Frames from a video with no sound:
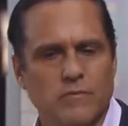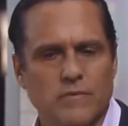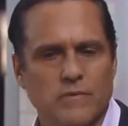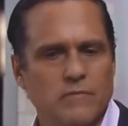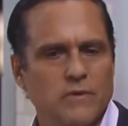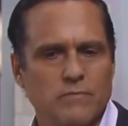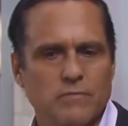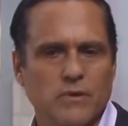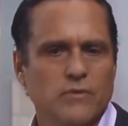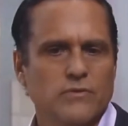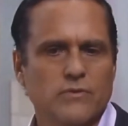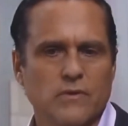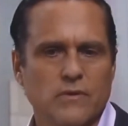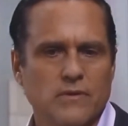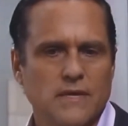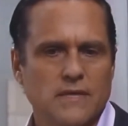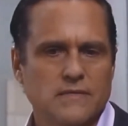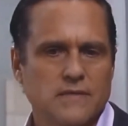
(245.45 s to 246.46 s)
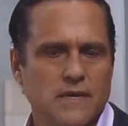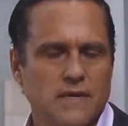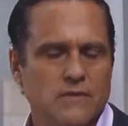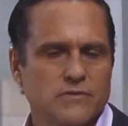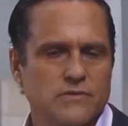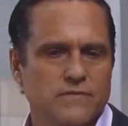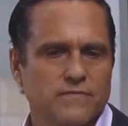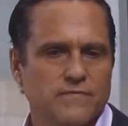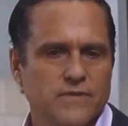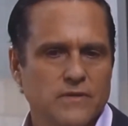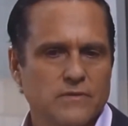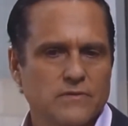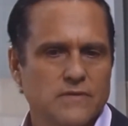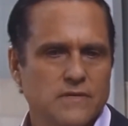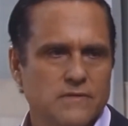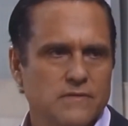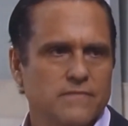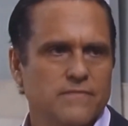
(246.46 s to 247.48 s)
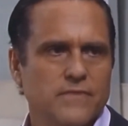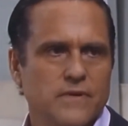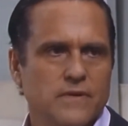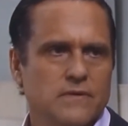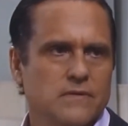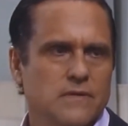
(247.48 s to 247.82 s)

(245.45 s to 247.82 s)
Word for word: we both know that's not how she feels. That's the fear